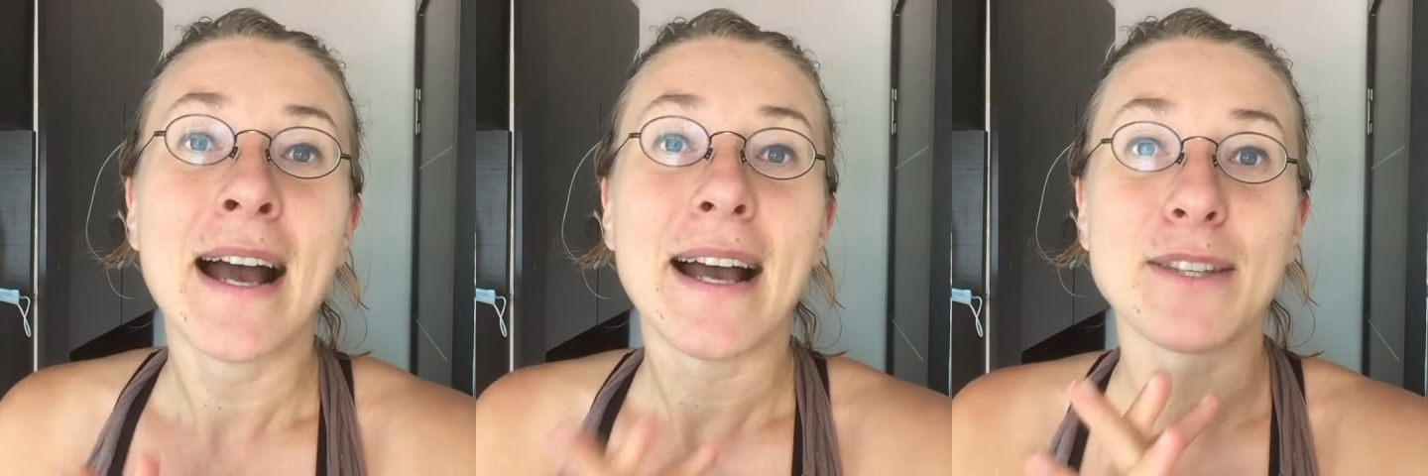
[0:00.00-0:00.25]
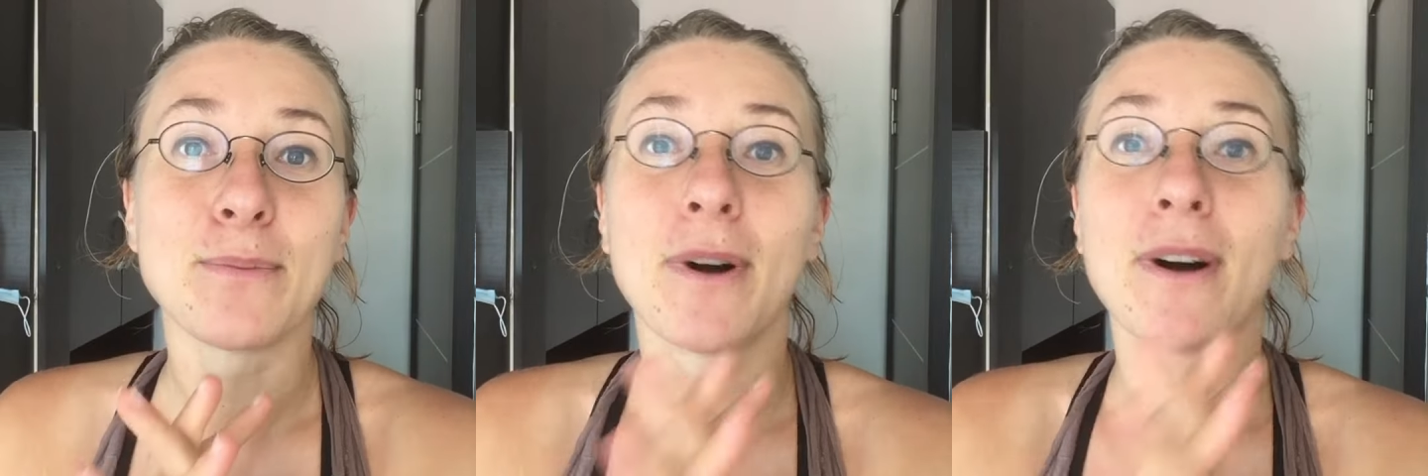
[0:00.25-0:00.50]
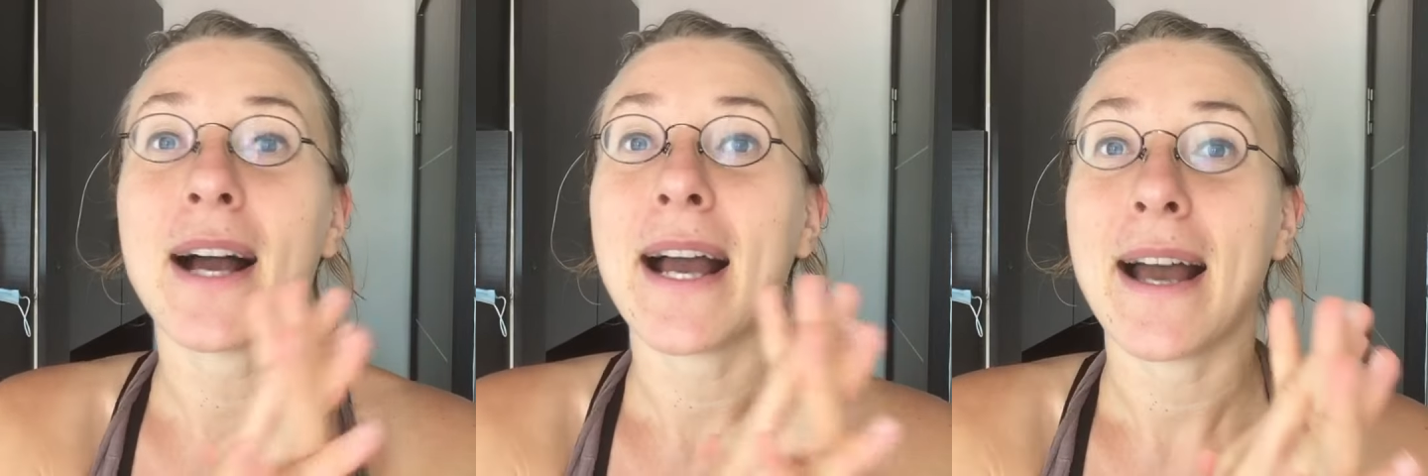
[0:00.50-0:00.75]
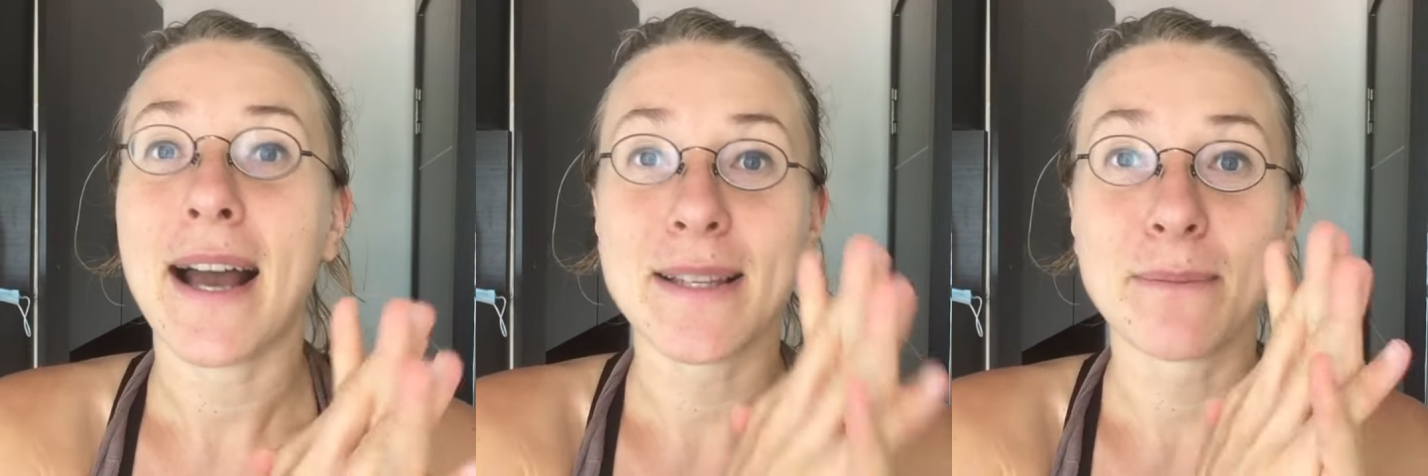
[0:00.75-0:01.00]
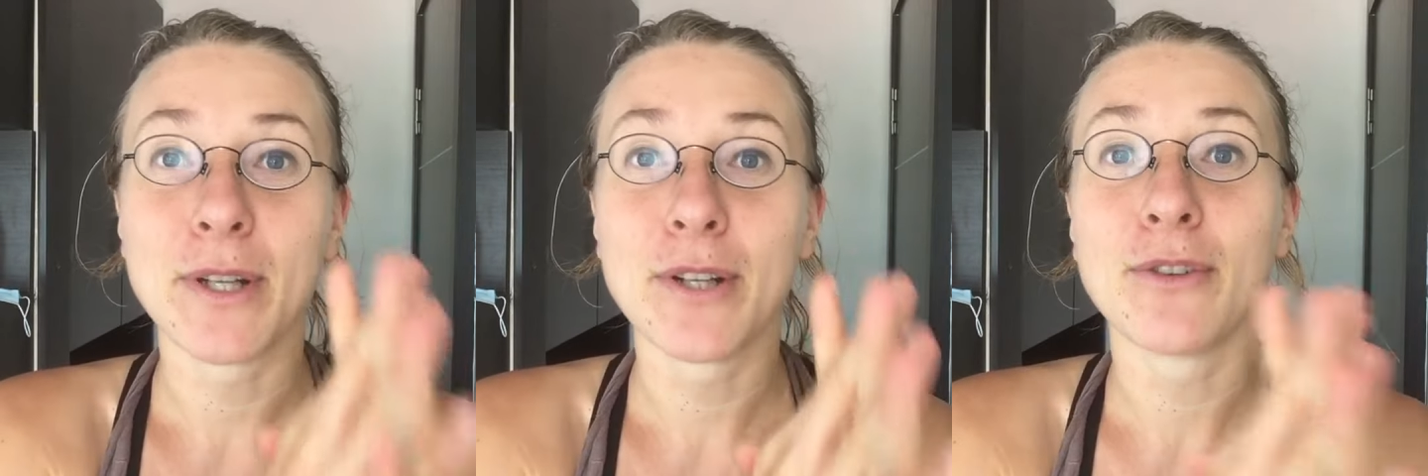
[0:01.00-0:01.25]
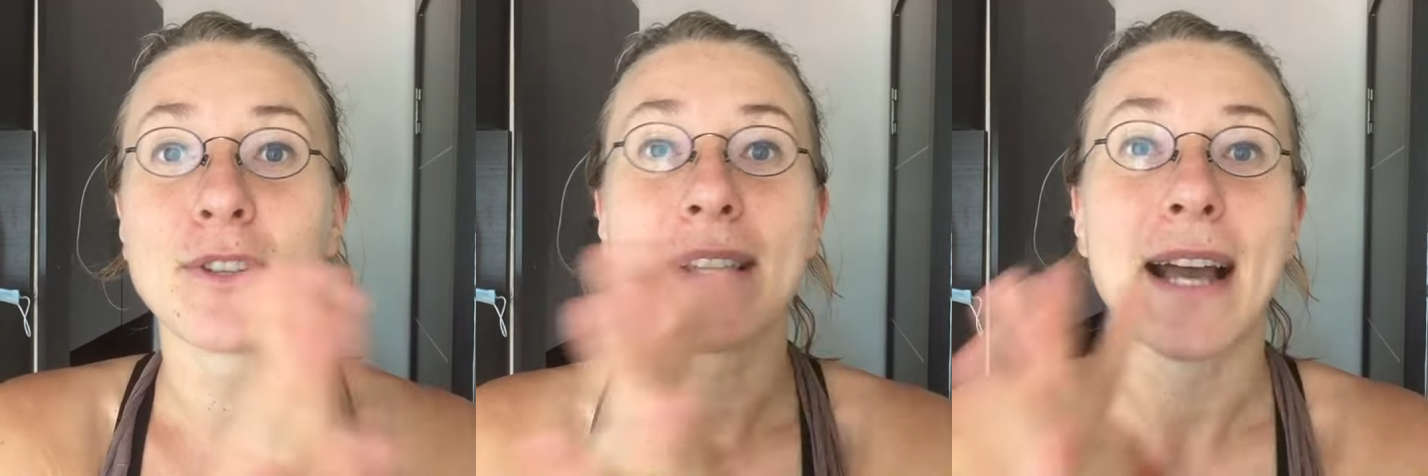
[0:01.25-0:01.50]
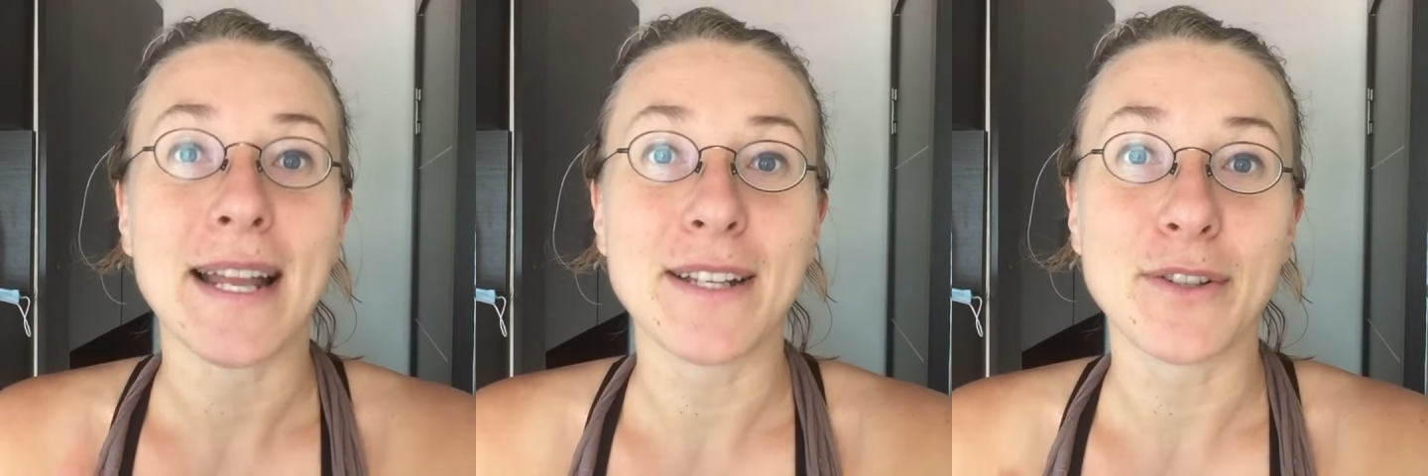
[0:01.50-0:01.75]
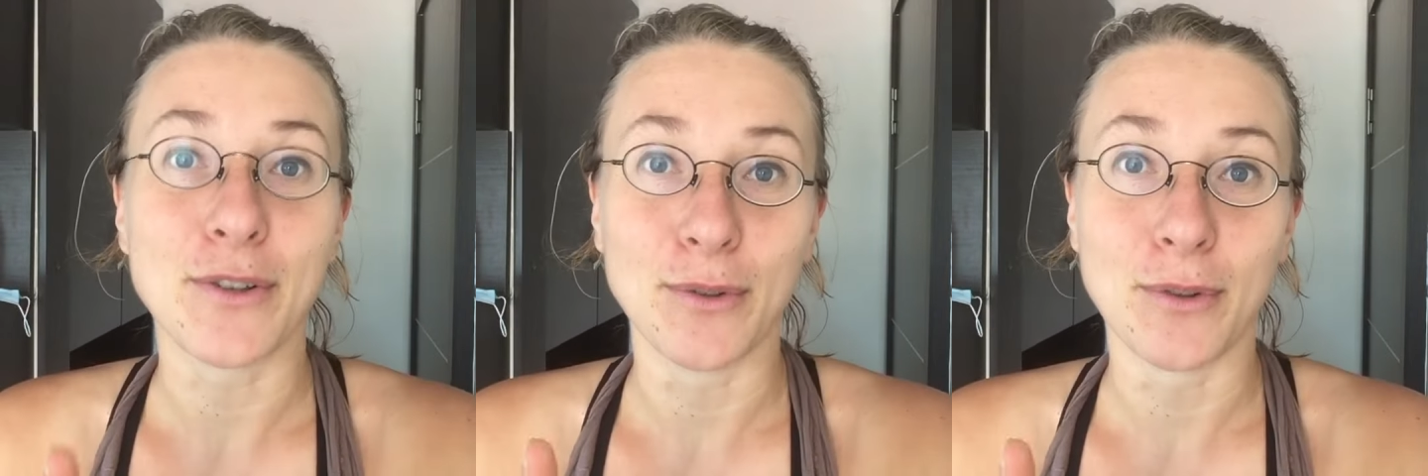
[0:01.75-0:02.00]
as well as minerals
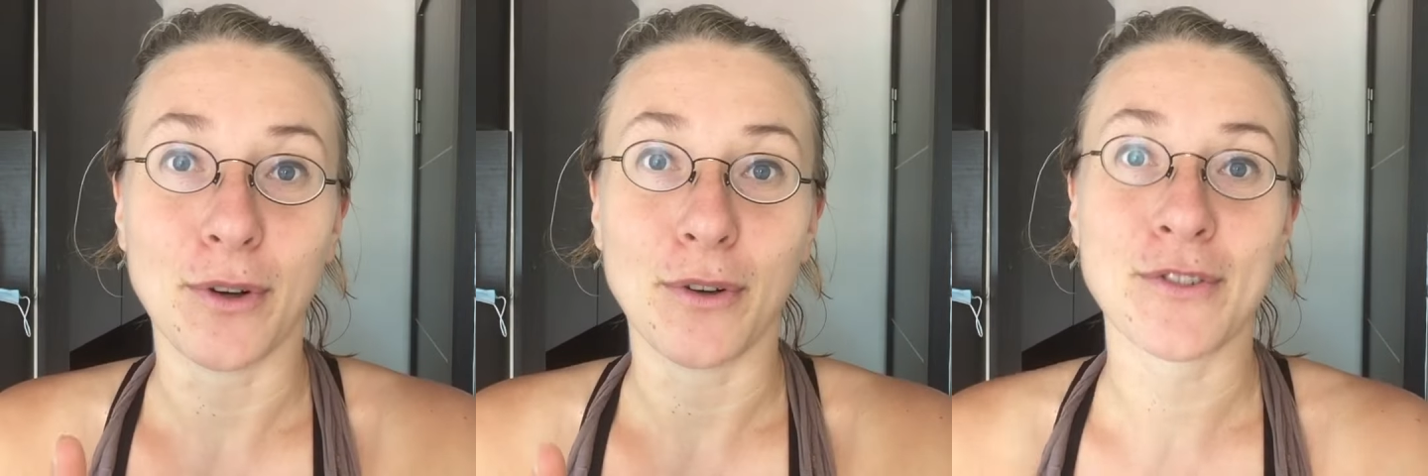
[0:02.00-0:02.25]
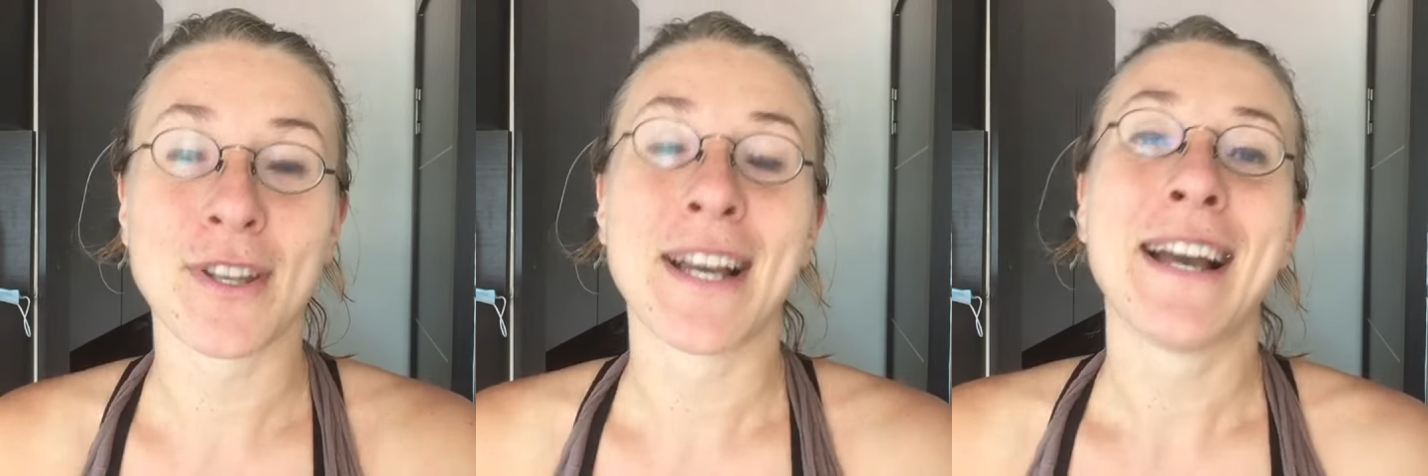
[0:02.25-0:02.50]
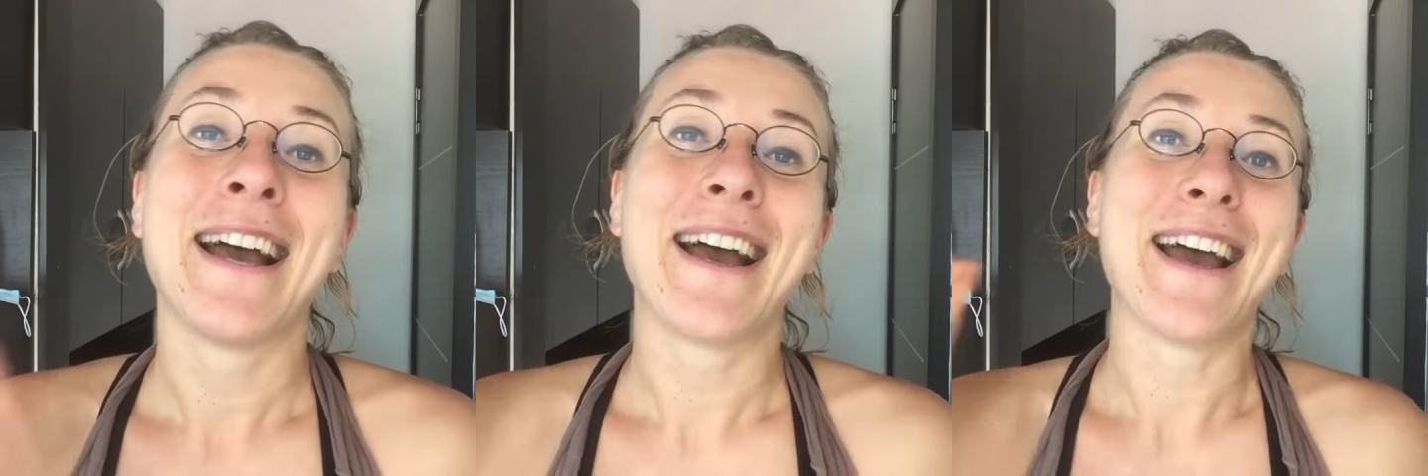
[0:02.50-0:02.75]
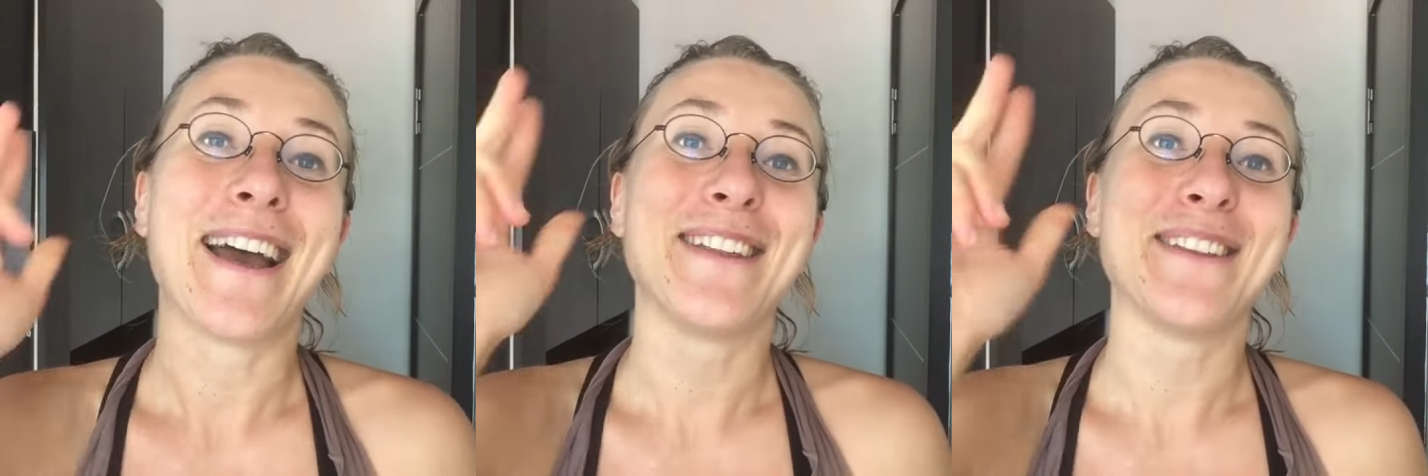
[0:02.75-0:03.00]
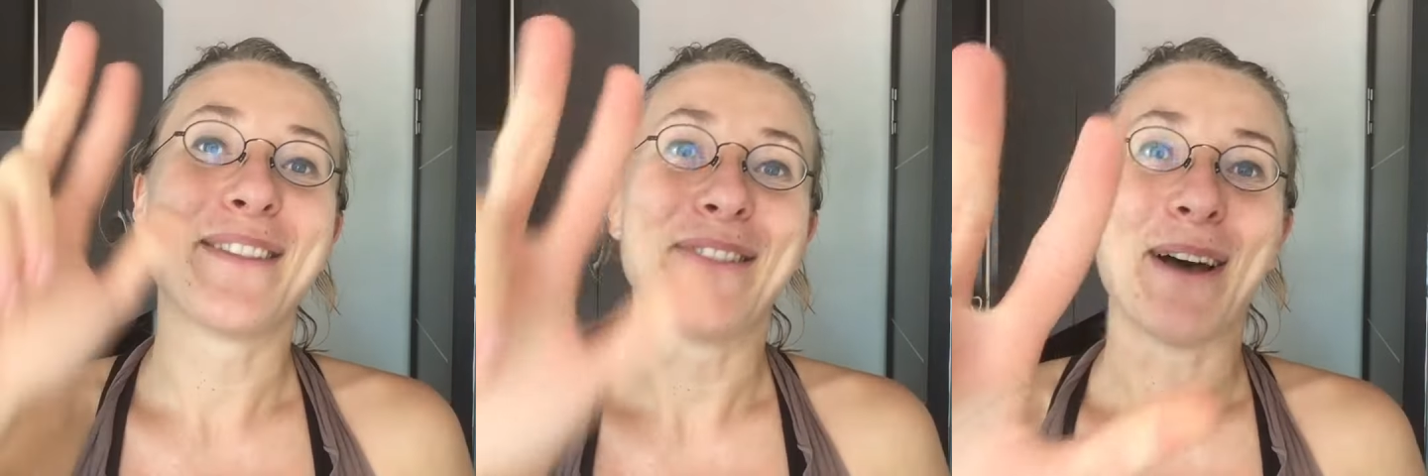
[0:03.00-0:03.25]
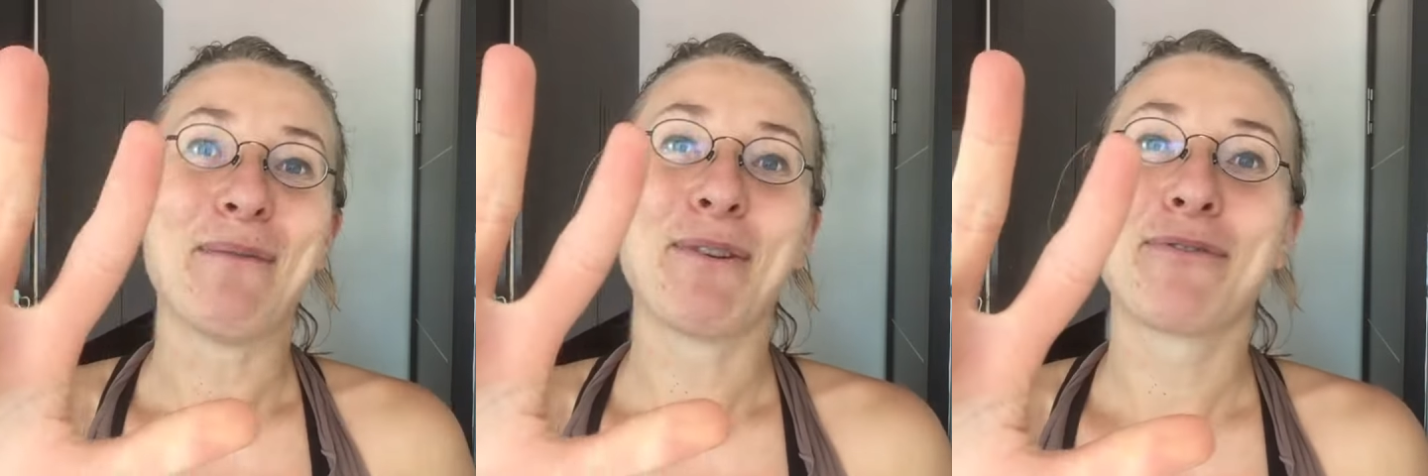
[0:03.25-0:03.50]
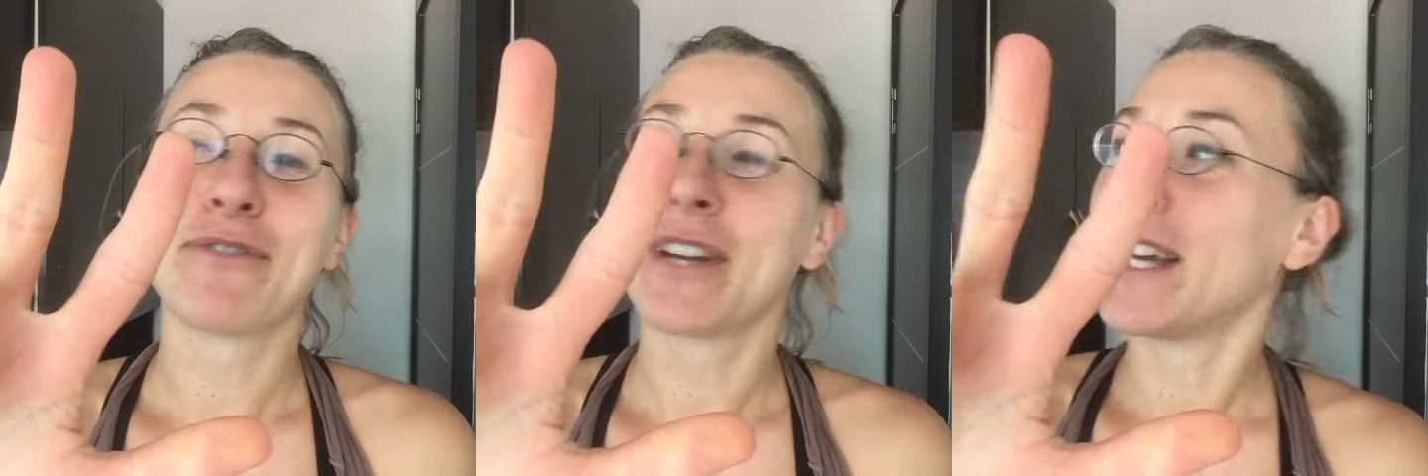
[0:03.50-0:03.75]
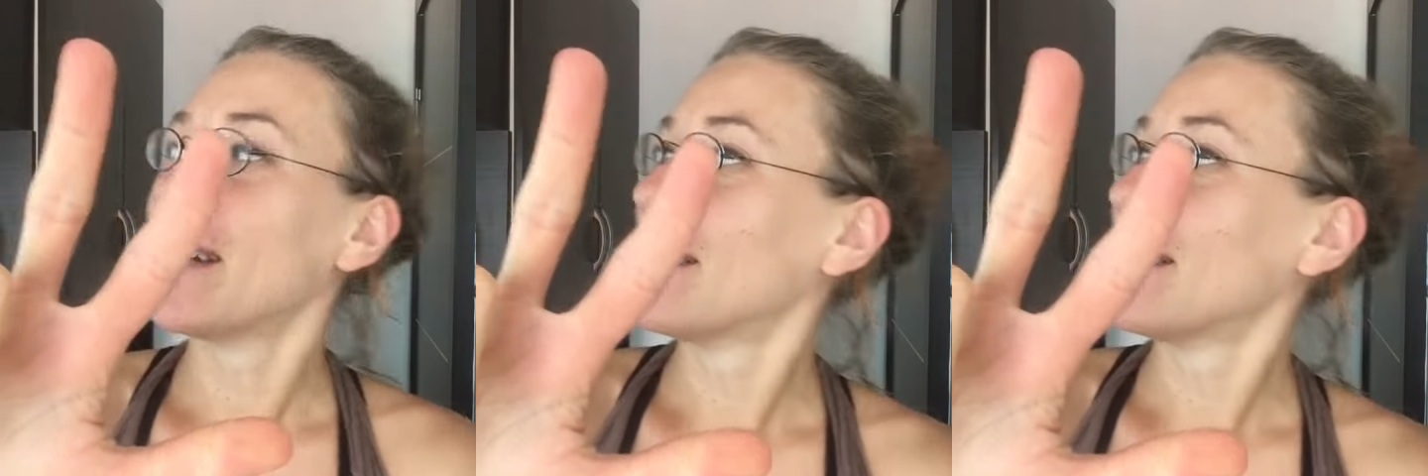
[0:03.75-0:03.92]
and glucose. And number three,